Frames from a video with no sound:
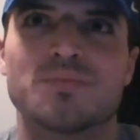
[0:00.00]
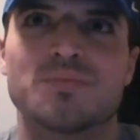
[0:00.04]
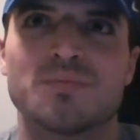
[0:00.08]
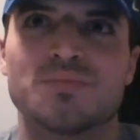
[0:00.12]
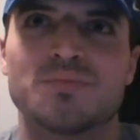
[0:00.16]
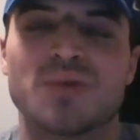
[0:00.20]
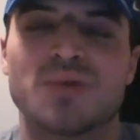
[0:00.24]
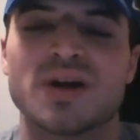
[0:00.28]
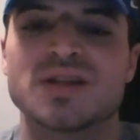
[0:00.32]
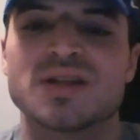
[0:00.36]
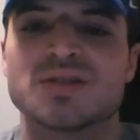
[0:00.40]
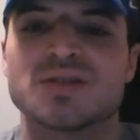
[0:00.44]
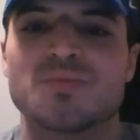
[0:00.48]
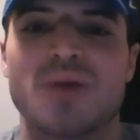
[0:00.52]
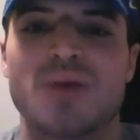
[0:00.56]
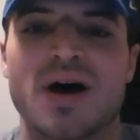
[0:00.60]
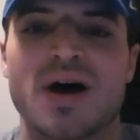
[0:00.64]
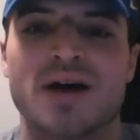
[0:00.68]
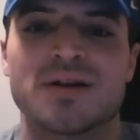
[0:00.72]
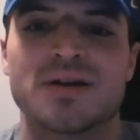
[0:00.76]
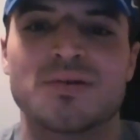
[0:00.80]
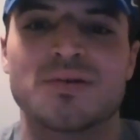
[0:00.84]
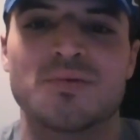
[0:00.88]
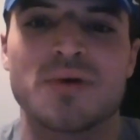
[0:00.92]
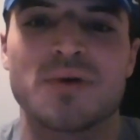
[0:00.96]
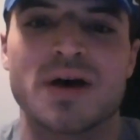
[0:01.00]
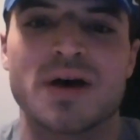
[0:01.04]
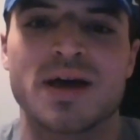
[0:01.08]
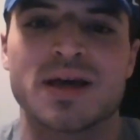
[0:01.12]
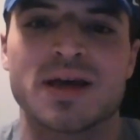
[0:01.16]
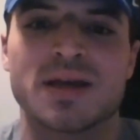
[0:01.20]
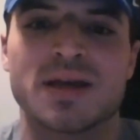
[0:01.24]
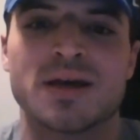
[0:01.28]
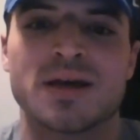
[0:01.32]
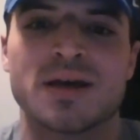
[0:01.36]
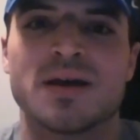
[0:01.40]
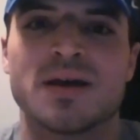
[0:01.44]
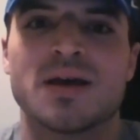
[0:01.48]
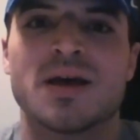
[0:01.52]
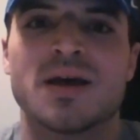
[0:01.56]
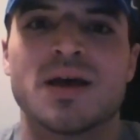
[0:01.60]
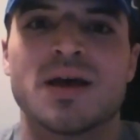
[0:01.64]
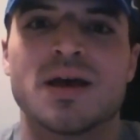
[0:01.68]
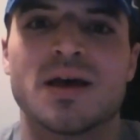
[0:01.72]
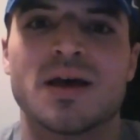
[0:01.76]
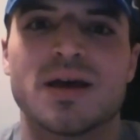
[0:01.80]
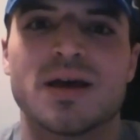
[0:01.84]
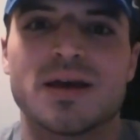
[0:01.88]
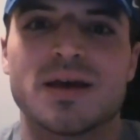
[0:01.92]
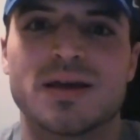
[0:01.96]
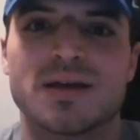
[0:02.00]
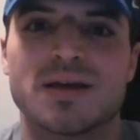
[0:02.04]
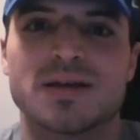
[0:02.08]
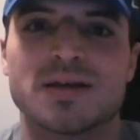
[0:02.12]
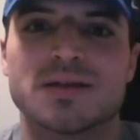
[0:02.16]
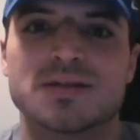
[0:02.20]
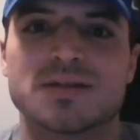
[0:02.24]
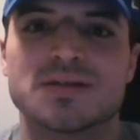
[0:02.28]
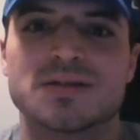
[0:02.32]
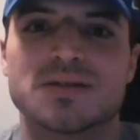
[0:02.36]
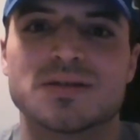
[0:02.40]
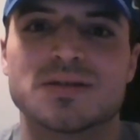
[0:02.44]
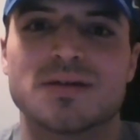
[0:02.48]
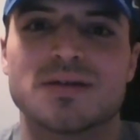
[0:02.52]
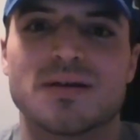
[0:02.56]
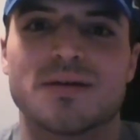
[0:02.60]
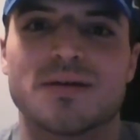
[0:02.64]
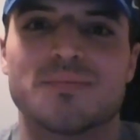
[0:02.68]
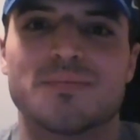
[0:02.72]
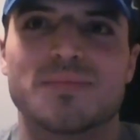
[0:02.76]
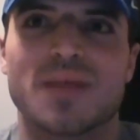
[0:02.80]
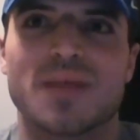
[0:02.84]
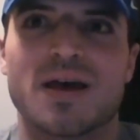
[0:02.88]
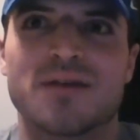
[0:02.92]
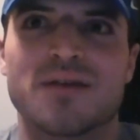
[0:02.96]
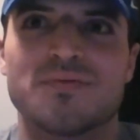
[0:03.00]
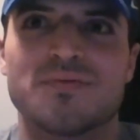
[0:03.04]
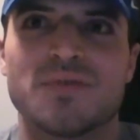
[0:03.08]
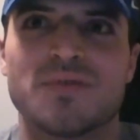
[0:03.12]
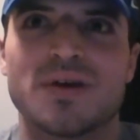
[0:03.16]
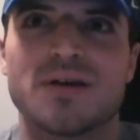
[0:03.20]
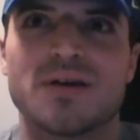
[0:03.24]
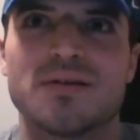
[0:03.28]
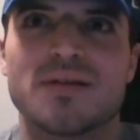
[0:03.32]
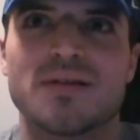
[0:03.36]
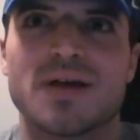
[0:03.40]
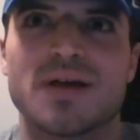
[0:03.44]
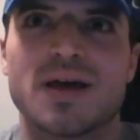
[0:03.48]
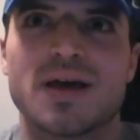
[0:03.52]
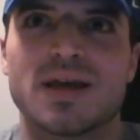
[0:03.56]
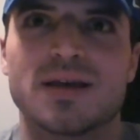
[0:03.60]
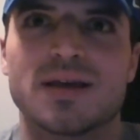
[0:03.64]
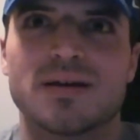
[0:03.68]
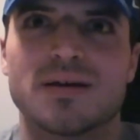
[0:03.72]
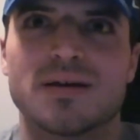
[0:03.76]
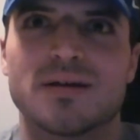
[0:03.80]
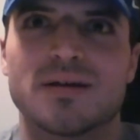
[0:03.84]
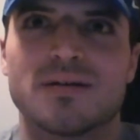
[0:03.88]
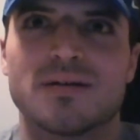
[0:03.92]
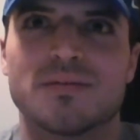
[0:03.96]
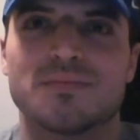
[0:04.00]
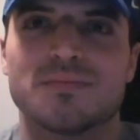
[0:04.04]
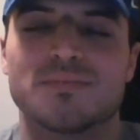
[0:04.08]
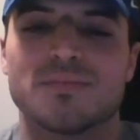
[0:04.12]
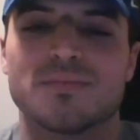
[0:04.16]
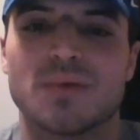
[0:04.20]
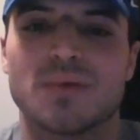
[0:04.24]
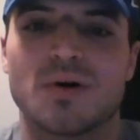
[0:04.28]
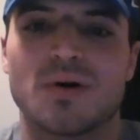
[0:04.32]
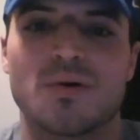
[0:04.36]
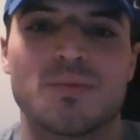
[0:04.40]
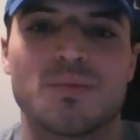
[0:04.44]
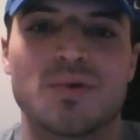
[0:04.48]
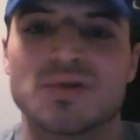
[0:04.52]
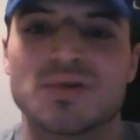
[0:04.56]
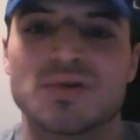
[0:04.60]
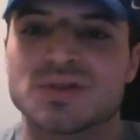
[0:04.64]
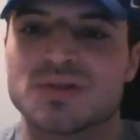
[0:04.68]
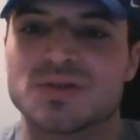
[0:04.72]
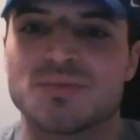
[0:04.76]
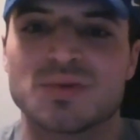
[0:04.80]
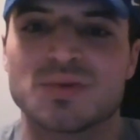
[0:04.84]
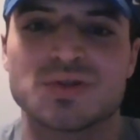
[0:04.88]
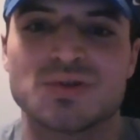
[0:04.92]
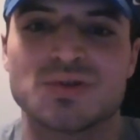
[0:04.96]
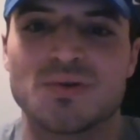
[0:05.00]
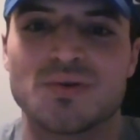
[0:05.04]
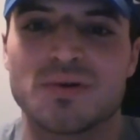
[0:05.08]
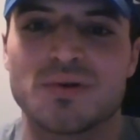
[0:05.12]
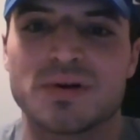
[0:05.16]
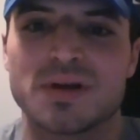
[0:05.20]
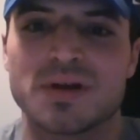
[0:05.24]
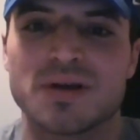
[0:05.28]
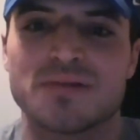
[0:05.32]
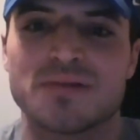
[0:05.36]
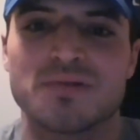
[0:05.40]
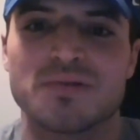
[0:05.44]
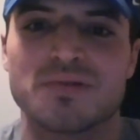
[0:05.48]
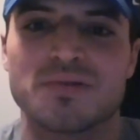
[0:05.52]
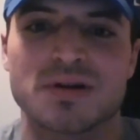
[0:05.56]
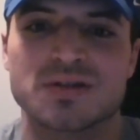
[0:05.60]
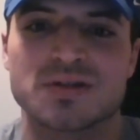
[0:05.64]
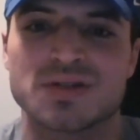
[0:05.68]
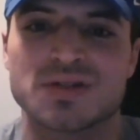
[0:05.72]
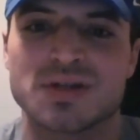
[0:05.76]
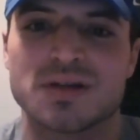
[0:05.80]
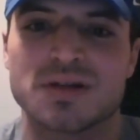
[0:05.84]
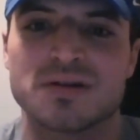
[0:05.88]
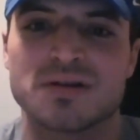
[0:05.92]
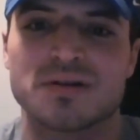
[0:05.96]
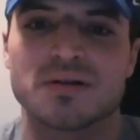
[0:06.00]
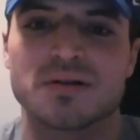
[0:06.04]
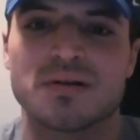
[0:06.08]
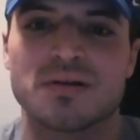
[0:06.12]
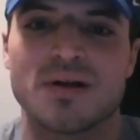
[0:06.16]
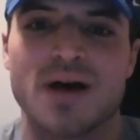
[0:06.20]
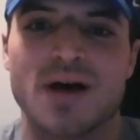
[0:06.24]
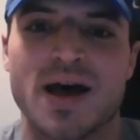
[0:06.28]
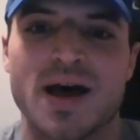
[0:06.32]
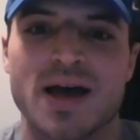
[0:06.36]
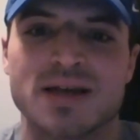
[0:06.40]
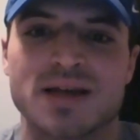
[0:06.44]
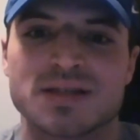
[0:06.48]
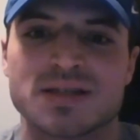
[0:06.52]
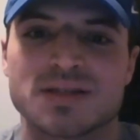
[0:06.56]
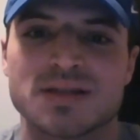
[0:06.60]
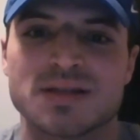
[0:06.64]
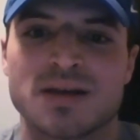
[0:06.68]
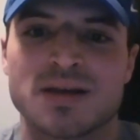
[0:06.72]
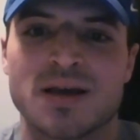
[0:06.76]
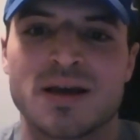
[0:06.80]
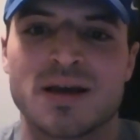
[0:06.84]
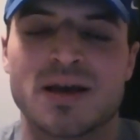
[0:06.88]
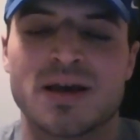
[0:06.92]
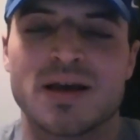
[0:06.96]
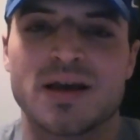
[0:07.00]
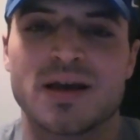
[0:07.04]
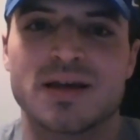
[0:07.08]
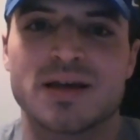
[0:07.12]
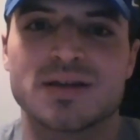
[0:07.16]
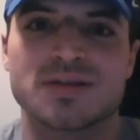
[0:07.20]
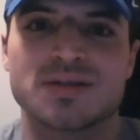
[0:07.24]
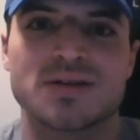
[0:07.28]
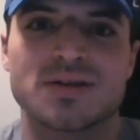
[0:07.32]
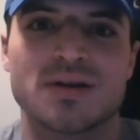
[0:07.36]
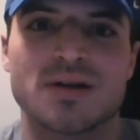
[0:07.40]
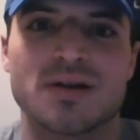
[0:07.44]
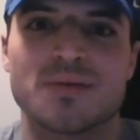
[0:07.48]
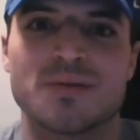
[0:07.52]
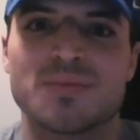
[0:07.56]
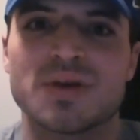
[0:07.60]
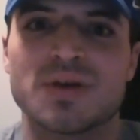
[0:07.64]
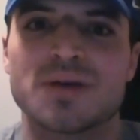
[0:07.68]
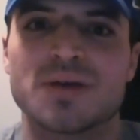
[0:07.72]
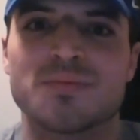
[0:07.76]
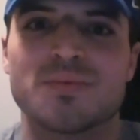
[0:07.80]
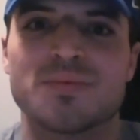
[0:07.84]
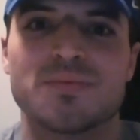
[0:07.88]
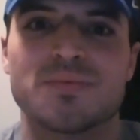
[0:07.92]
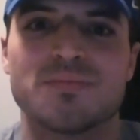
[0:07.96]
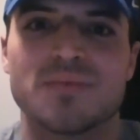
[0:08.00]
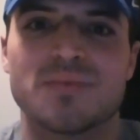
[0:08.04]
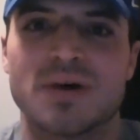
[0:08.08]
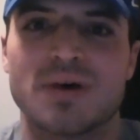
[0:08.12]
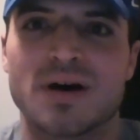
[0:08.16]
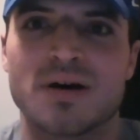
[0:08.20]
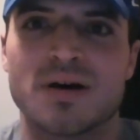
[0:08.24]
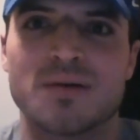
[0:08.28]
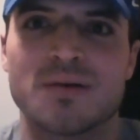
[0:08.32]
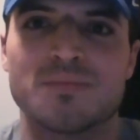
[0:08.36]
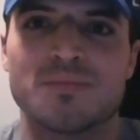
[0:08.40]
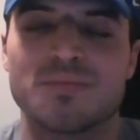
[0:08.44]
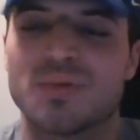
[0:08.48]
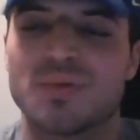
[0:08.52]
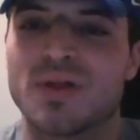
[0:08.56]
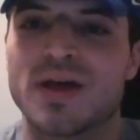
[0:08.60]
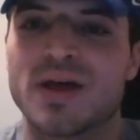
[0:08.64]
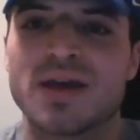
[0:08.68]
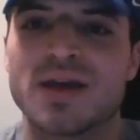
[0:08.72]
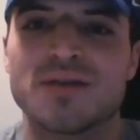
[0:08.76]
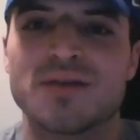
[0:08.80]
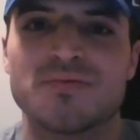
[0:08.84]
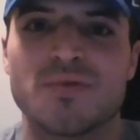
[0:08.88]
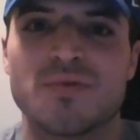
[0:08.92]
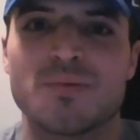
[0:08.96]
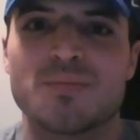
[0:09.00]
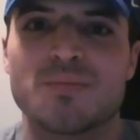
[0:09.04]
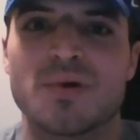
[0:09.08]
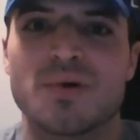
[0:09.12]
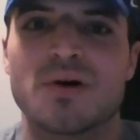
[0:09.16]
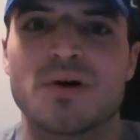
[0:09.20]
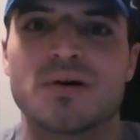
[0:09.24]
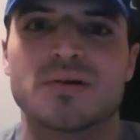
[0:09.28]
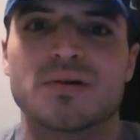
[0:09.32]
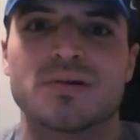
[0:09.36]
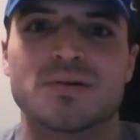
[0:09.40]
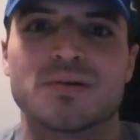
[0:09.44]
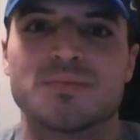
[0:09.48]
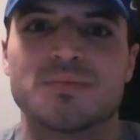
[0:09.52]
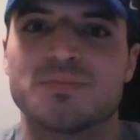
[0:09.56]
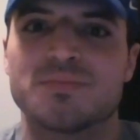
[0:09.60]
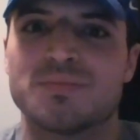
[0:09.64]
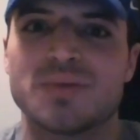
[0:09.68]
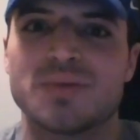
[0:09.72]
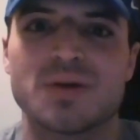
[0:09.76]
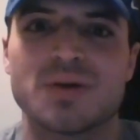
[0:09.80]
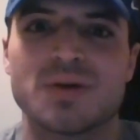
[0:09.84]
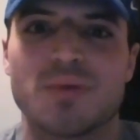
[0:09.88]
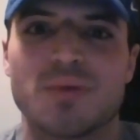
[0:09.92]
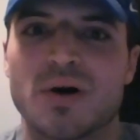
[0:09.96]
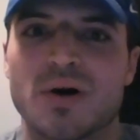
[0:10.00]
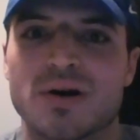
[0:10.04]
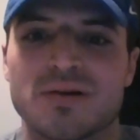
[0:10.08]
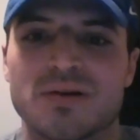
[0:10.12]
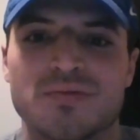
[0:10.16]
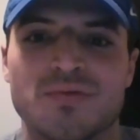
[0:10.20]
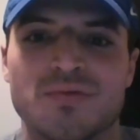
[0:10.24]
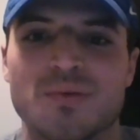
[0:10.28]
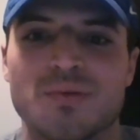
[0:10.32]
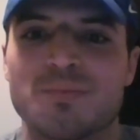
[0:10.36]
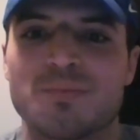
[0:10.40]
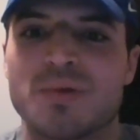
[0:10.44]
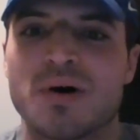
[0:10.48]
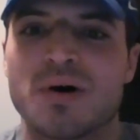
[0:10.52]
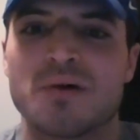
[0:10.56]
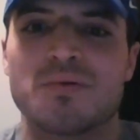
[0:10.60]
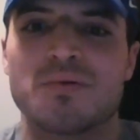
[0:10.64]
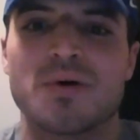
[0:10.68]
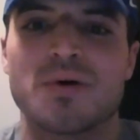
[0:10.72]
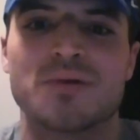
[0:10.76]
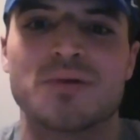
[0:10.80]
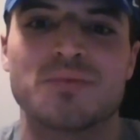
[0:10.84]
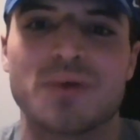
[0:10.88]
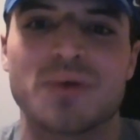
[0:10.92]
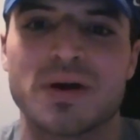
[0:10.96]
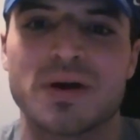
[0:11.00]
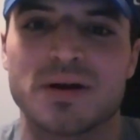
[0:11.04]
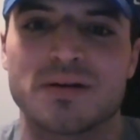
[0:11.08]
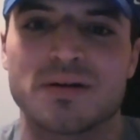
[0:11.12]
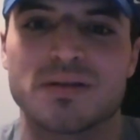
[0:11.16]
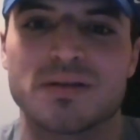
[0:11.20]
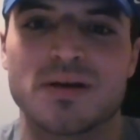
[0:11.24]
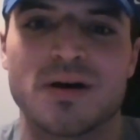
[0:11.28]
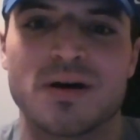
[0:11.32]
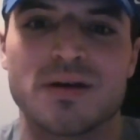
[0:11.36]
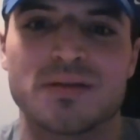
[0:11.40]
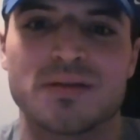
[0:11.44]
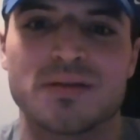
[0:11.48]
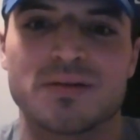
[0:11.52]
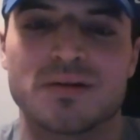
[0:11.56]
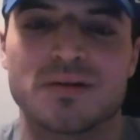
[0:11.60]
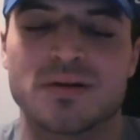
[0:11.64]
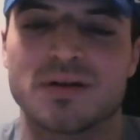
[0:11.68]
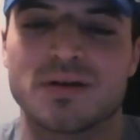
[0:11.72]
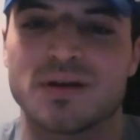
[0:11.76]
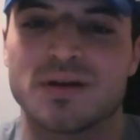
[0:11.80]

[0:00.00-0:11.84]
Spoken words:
bright spot in a way is I feel like almost the majority of our senior class is gonna be playing football or be a part of football one way or the other.